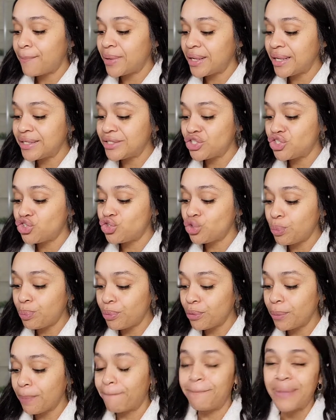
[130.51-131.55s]
But it's
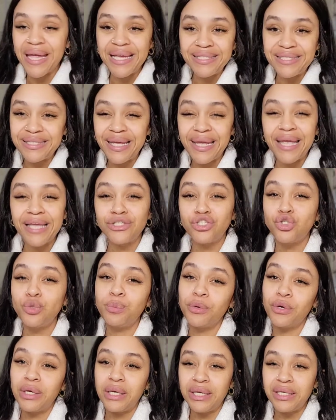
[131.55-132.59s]
super basic and
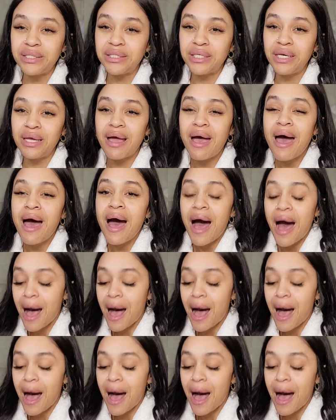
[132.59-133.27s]
super easy.